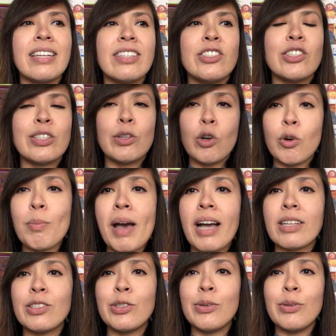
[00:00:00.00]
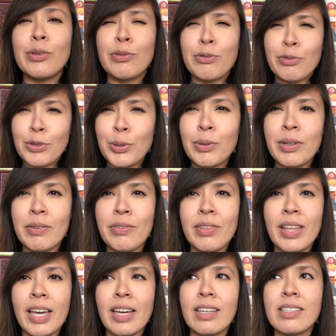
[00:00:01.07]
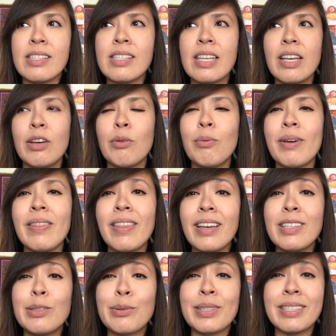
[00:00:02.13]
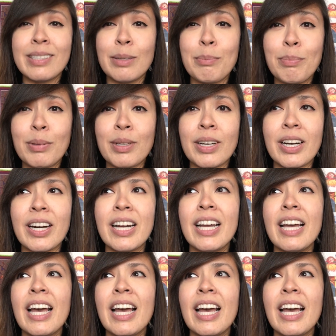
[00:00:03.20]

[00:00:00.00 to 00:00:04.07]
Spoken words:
just go back to the root of things when things were simpler.